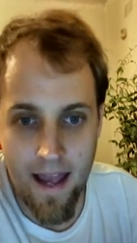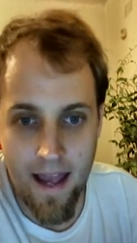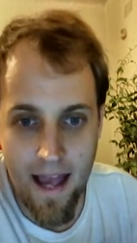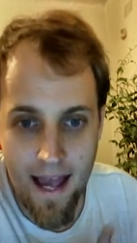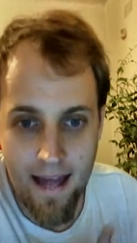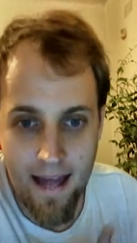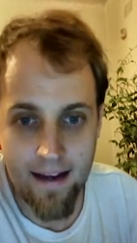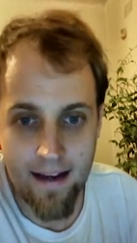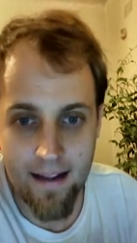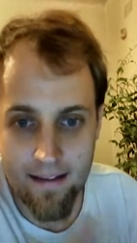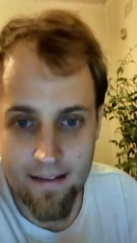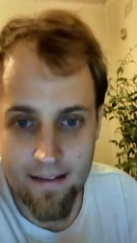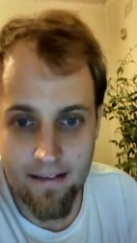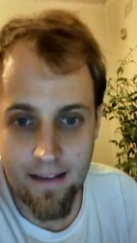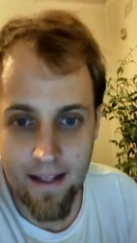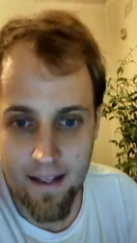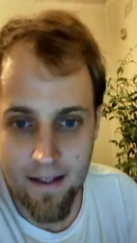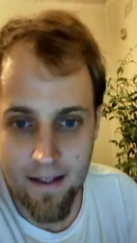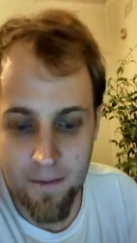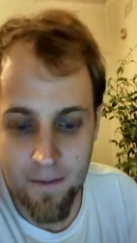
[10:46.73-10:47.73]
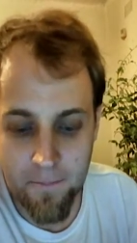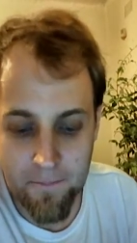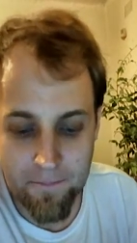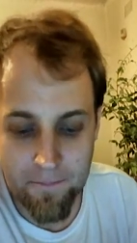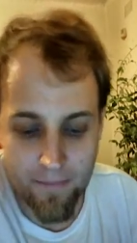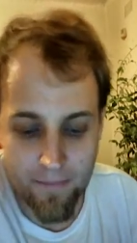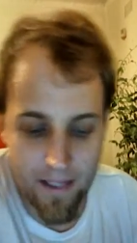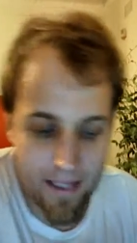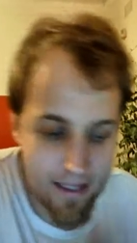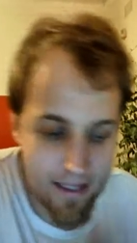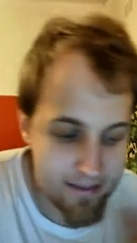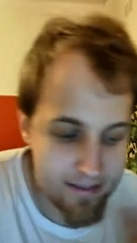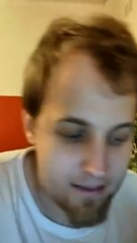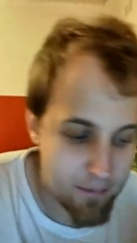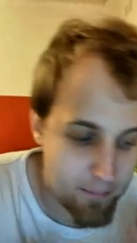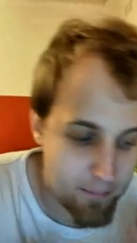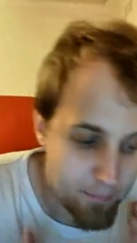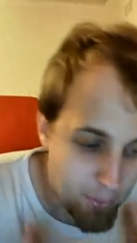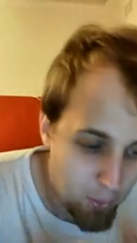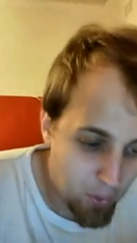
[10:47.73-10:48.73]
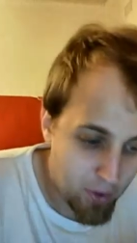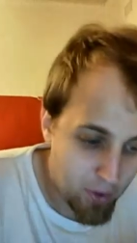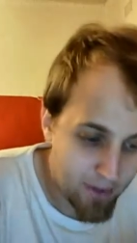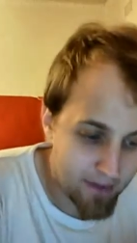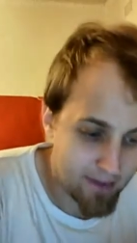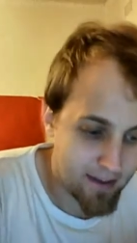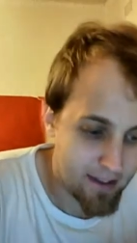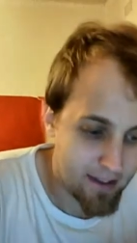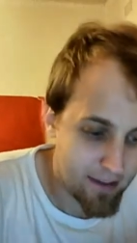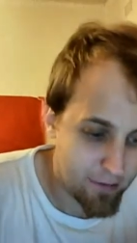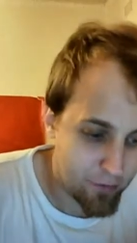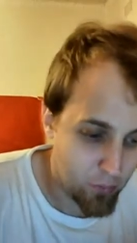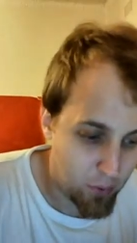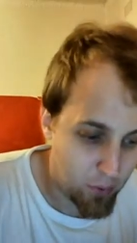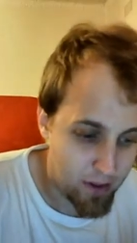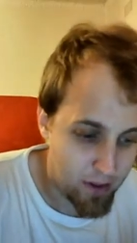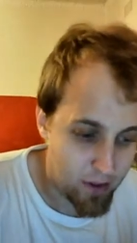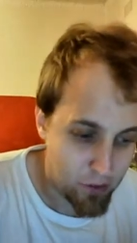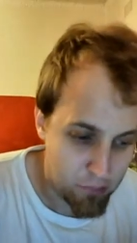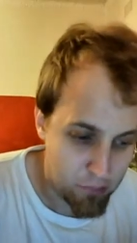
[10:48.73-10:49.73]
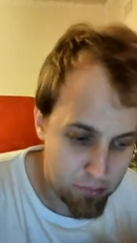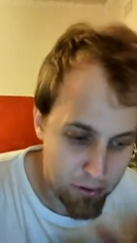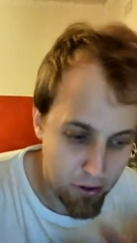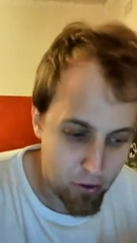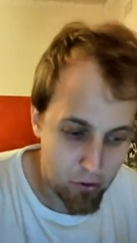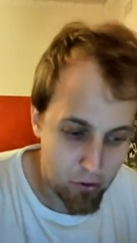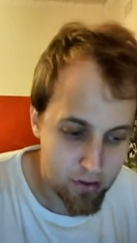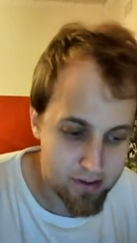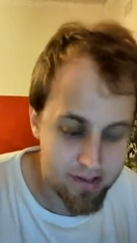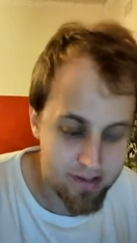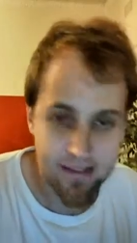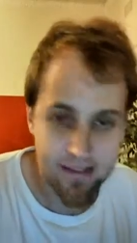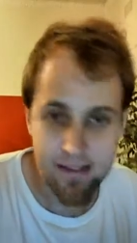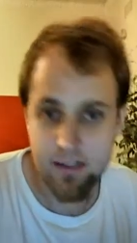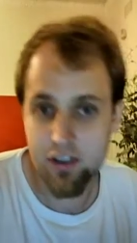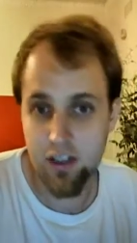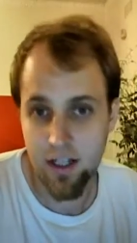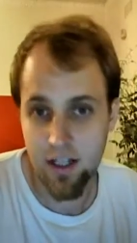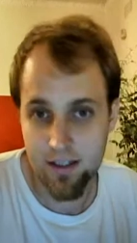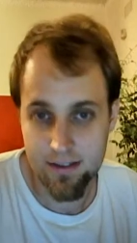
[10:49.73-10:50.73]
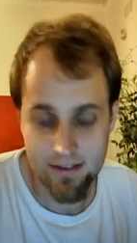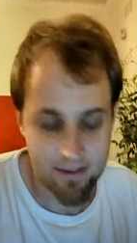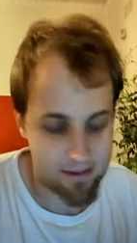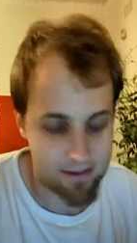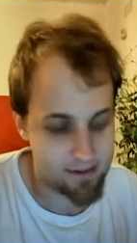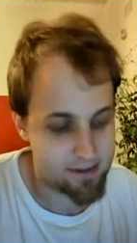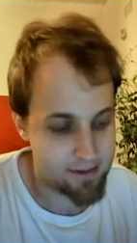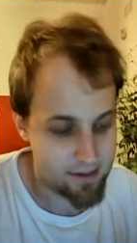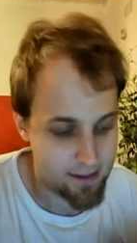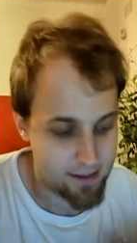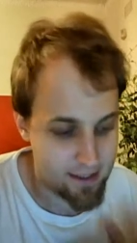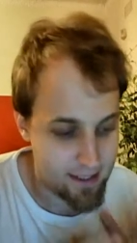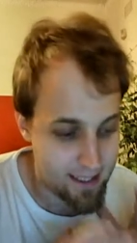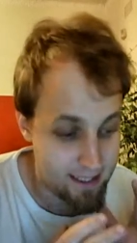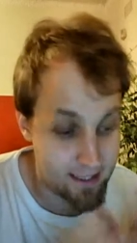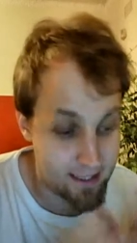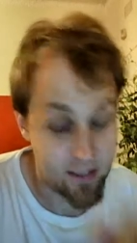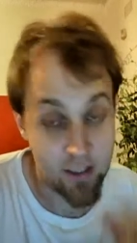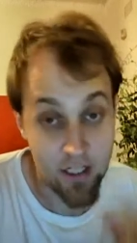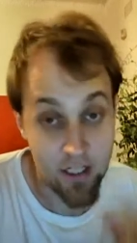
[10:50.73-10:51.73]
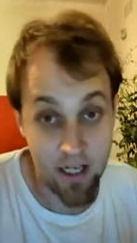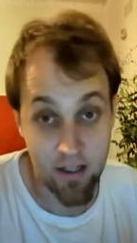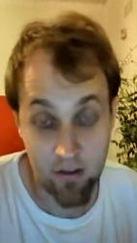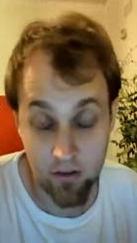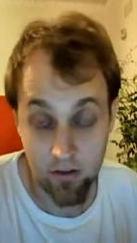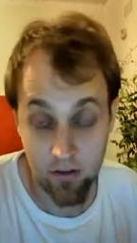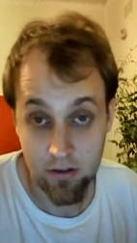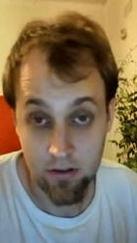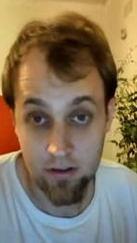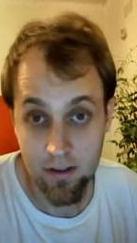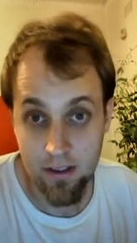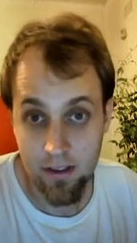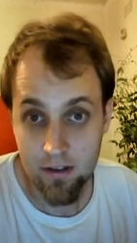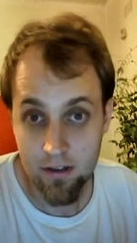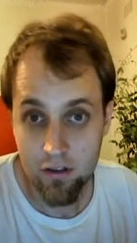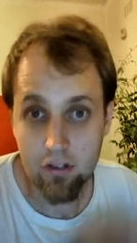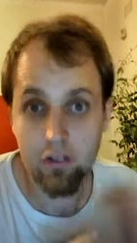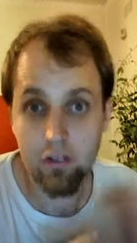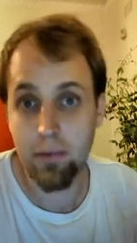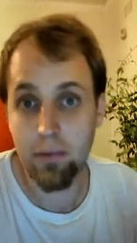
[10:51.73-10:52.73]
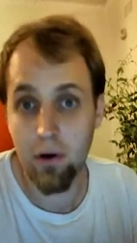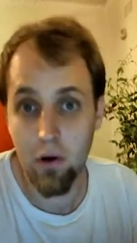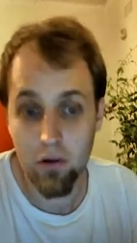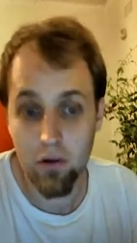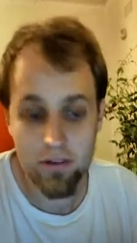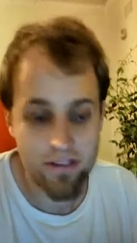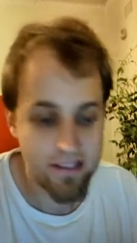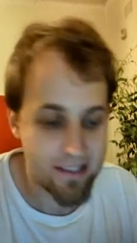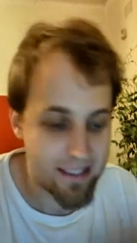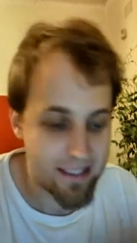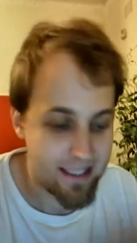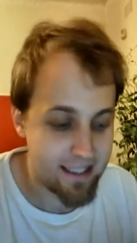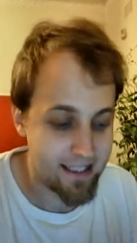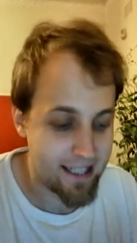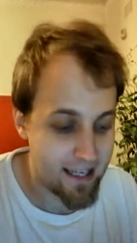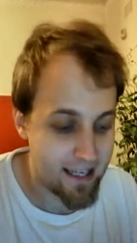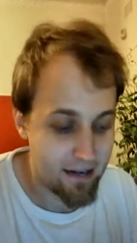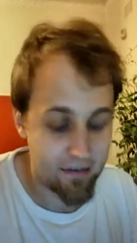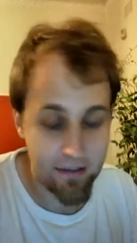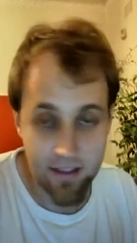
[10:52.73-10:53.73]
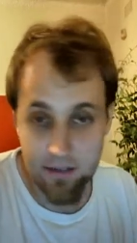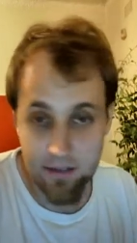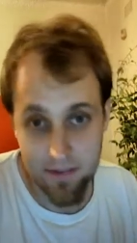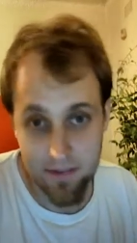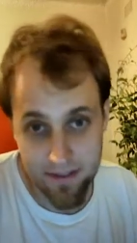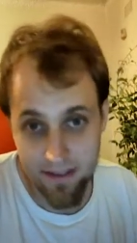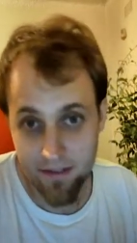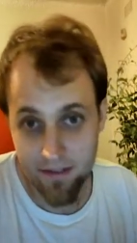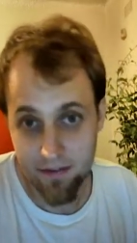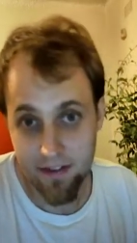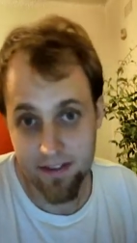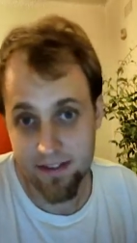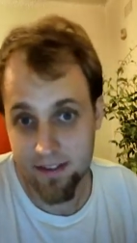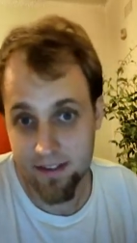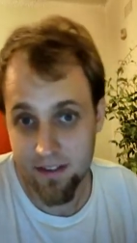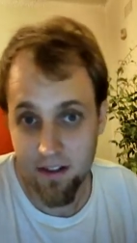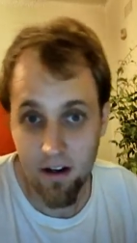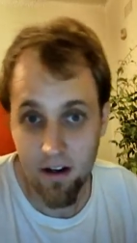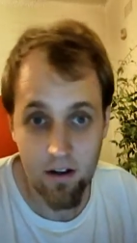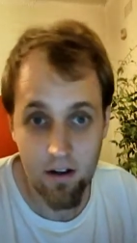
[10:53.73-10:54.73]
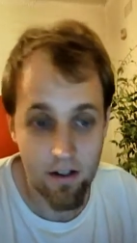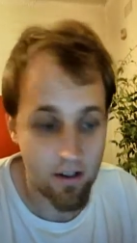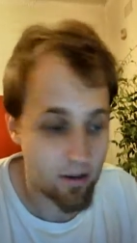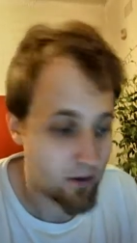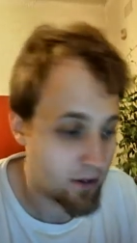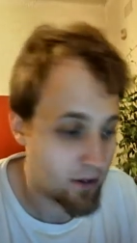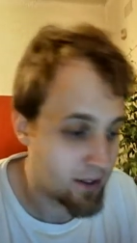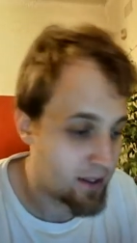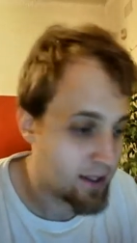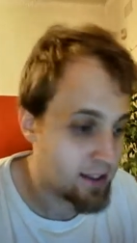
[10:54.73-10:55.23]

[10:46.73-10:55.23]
And I think it is important if one opposes injustice in general to oppose it in every specific scenario.